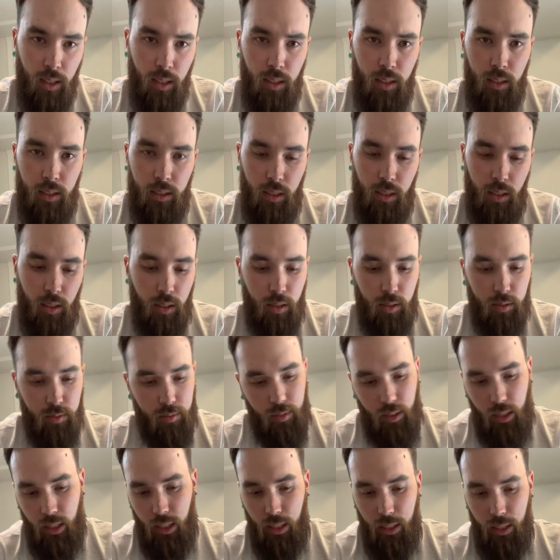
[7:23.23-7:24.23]
So
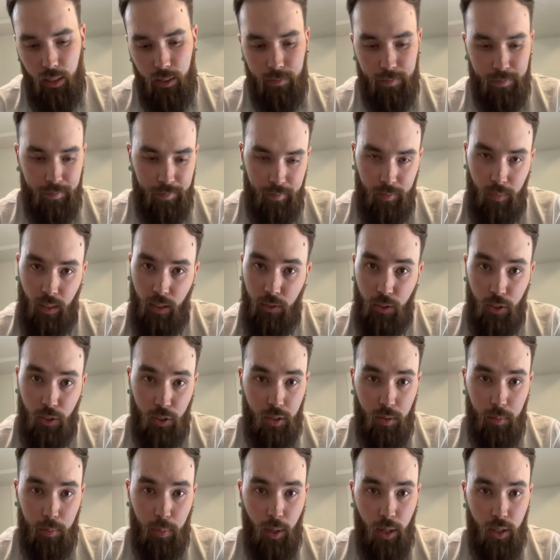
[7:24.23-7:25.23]
again, first
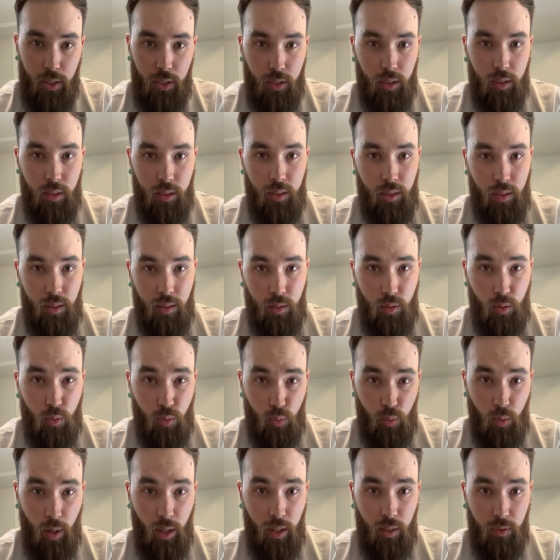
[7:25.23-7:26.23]
impressions,
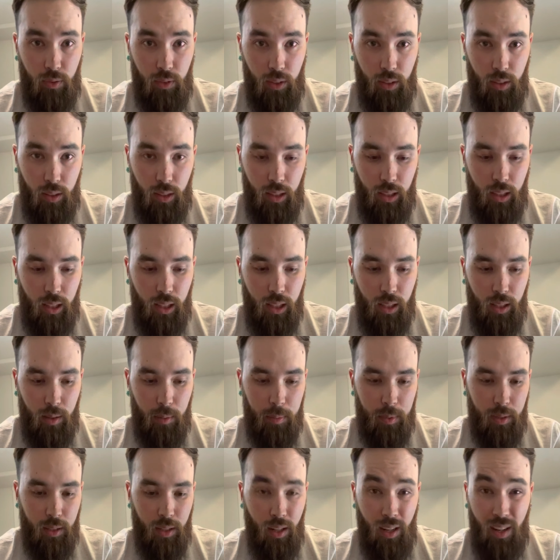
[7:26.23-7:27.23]
great feeling
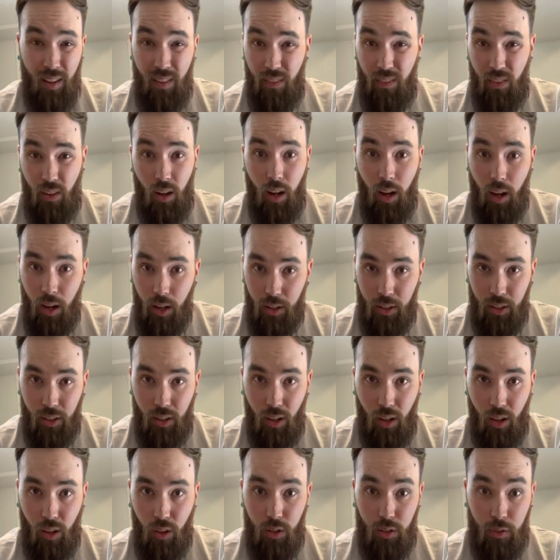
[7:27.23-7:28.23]
clubs. For
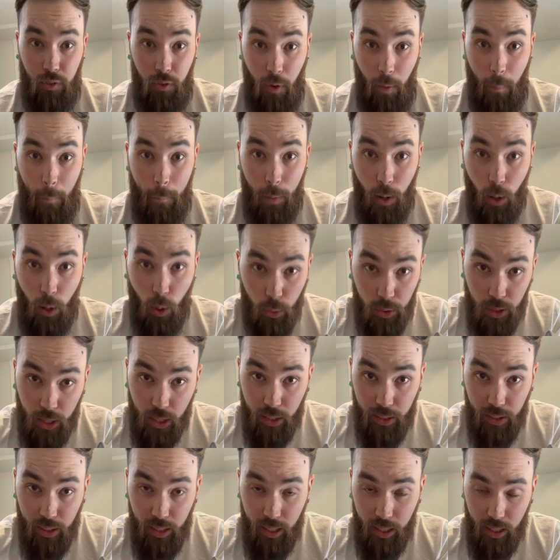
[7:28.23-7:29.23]
$100 for both
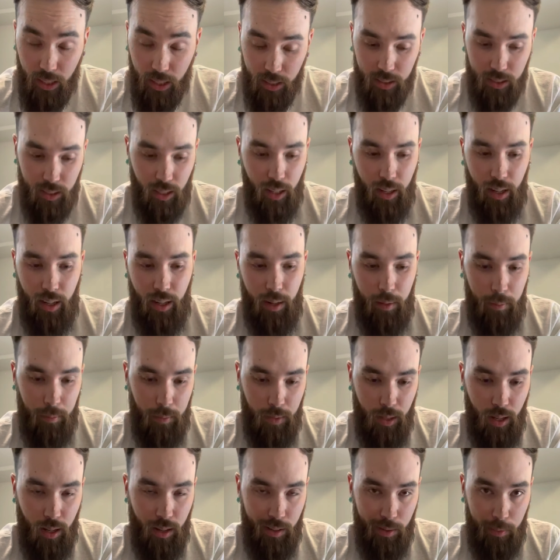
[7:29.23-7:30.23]
of these, I'm
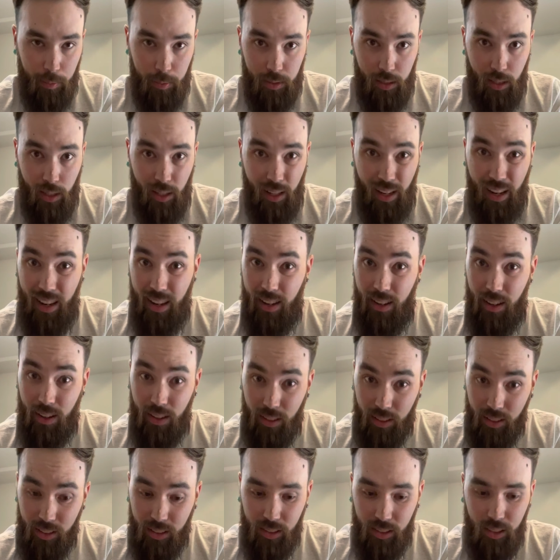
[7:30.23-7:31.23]
not upset at
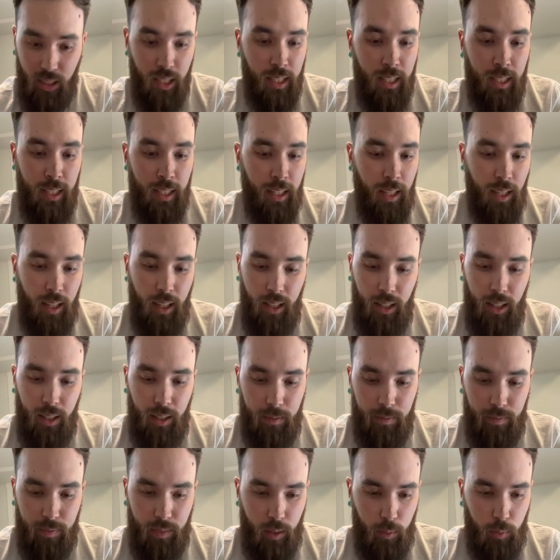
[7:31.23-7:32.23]
all.
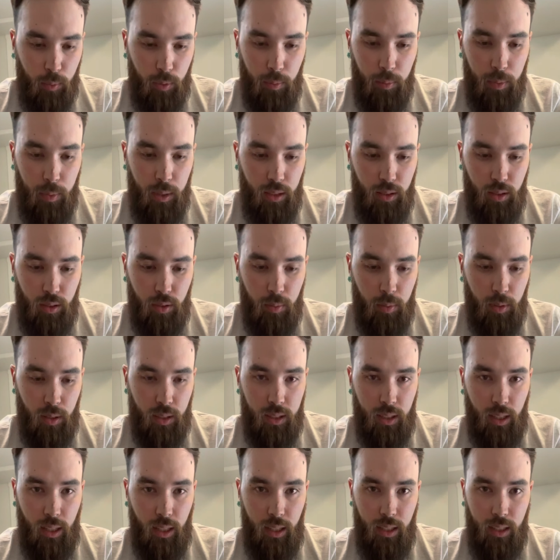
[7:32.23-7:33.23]
And we'll be super
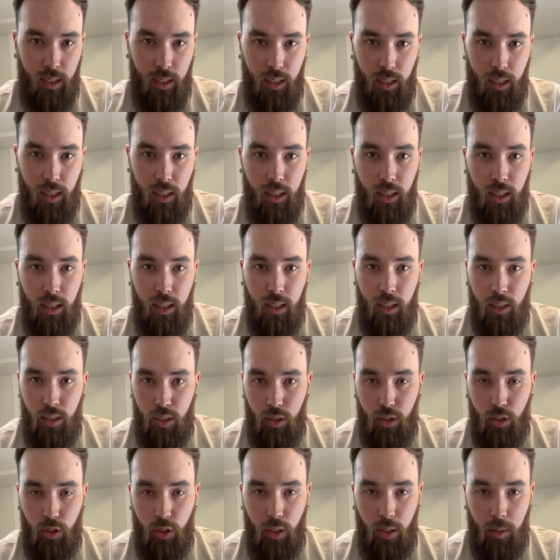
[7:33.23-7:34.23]
excited to get
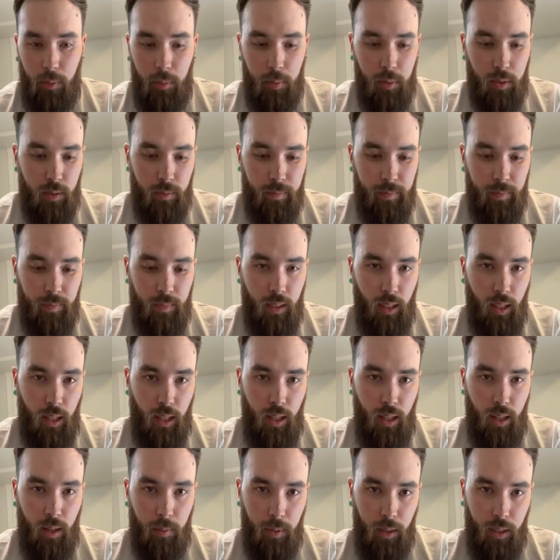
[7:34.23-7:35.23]
new grips.
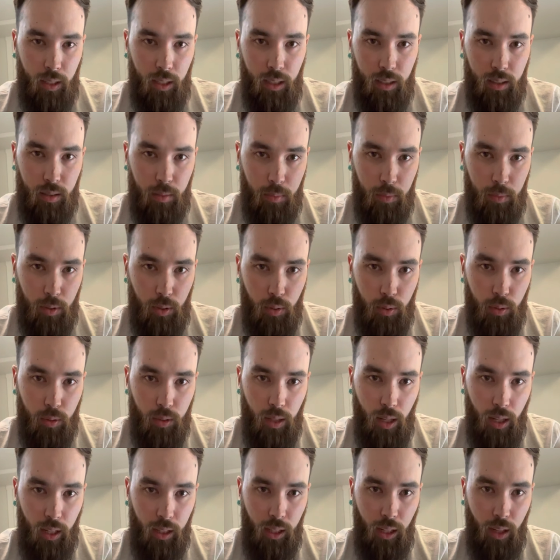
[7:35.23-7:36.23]
I'm gonna get some new
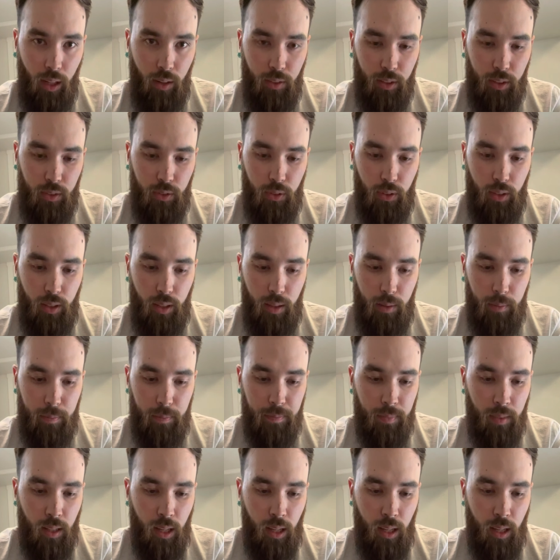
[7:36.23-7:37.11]
head covers for them.